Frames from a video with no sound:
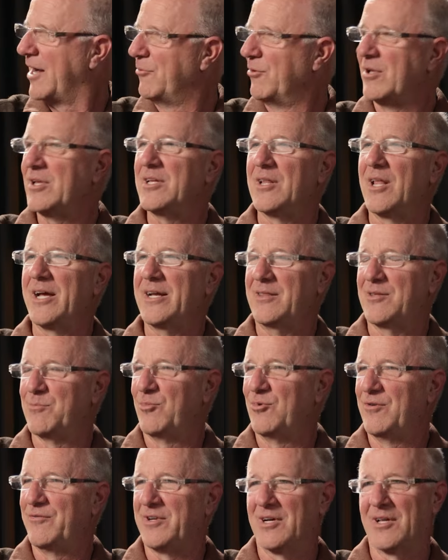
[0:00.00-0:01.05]
I really liked the
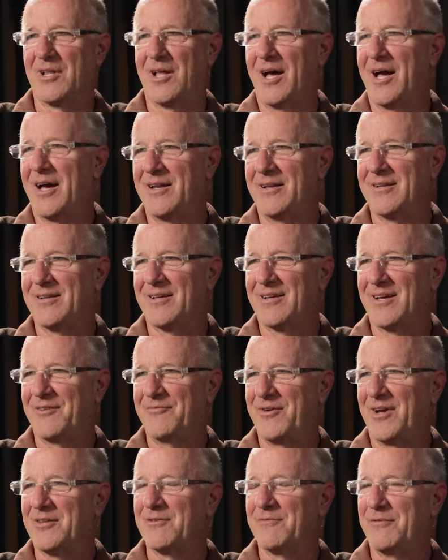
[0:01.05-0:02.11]
movie a lot. I
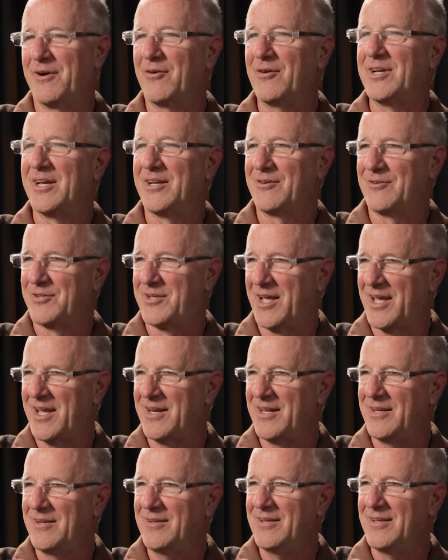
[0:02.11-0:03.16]
found it very
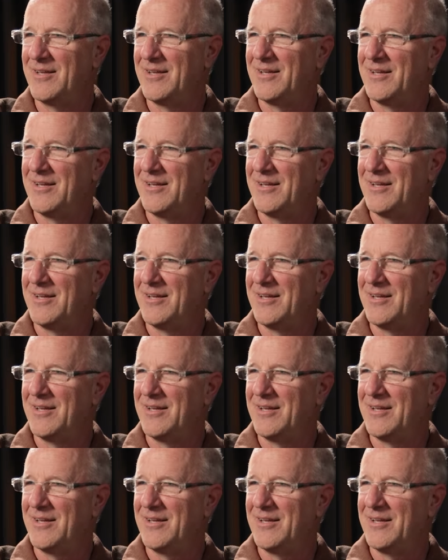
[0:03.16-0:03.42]
entertaining.